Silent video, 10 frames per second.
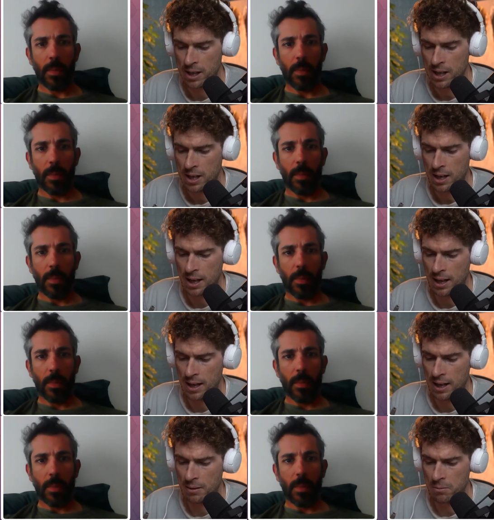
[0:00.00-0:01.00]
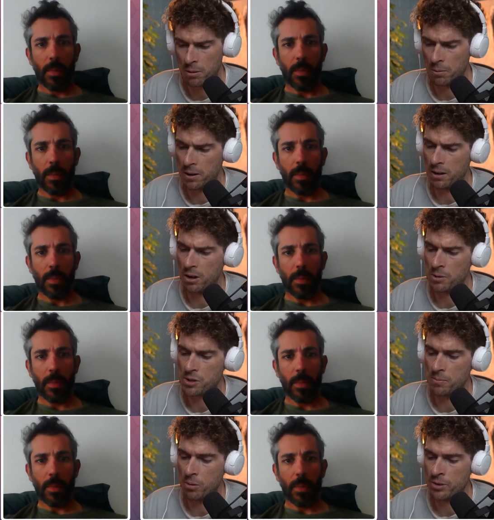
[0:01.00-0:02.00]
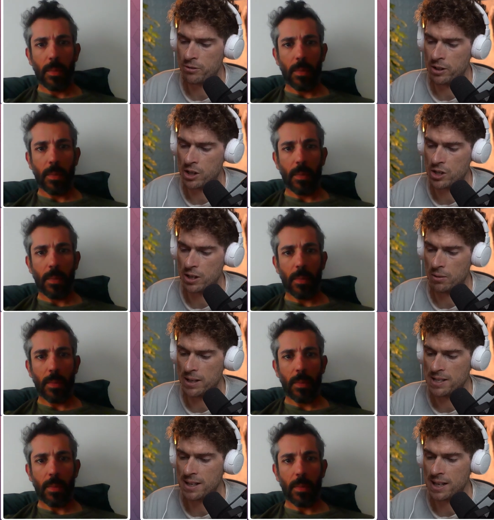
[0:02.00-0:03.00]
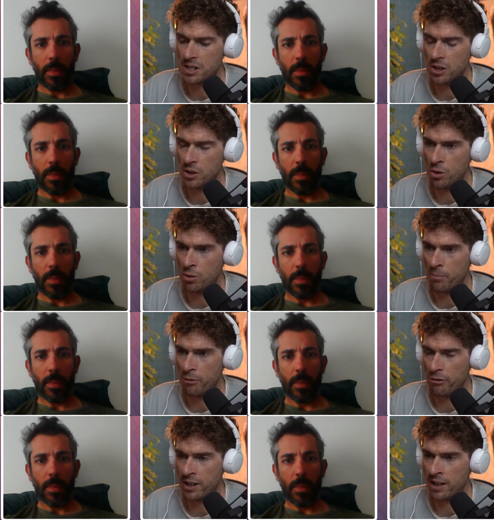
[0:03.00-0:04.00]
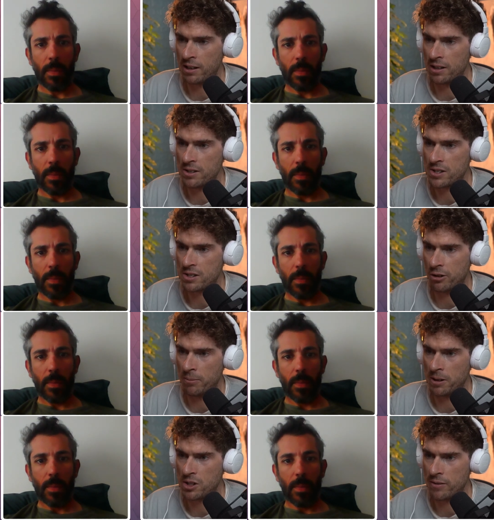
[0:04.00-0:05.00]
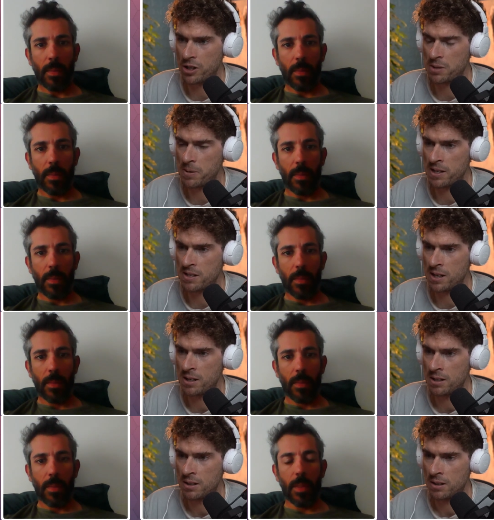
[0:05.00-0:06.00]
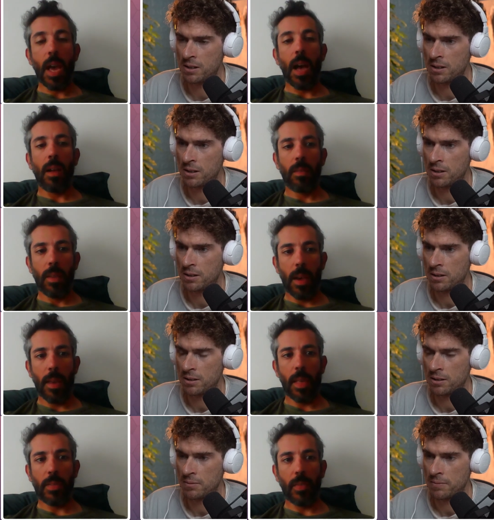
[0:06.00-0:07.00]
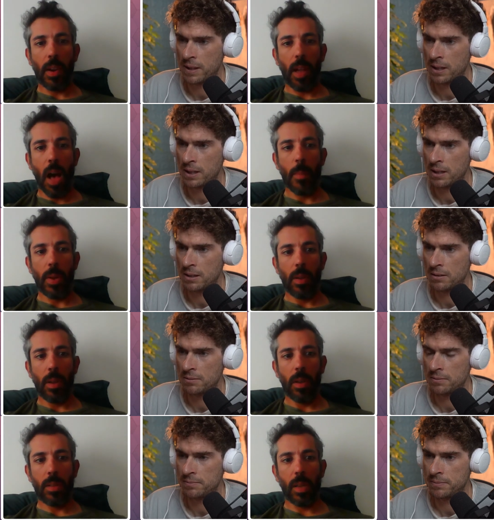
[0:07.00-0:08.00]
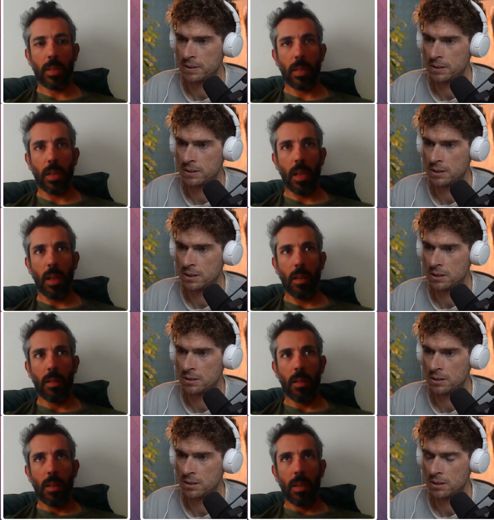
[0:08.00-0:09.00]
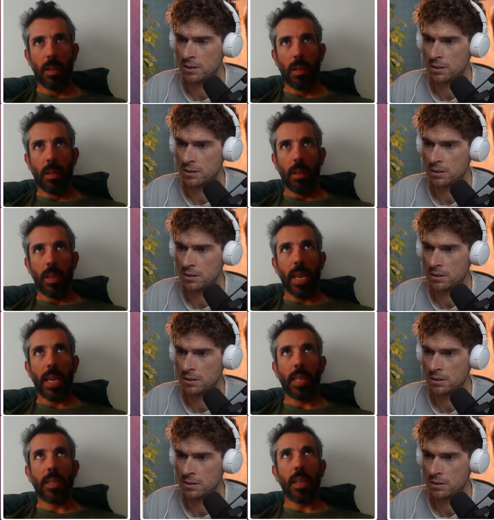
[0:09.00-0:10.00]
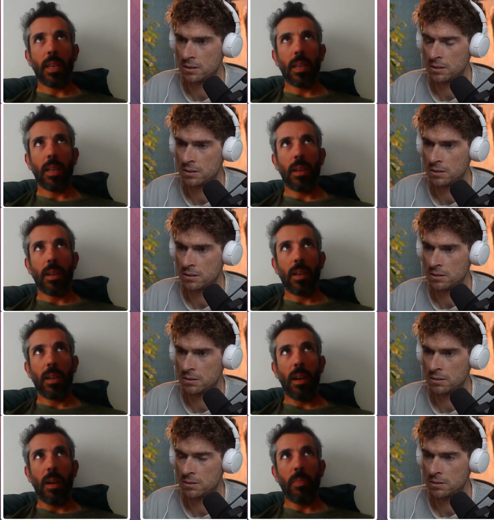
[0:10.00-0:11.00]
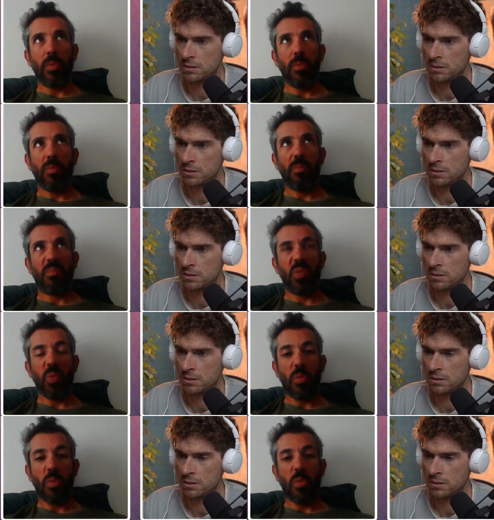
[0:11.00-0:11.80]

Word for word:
Speaker 1: Uh, we're, we're almost a month finished now. He still has numb fingers from it. Do you ever experience that?
Speaker 2: Yeah, yeah, that's very common. It takes uh, yeah, it can take uh up to two or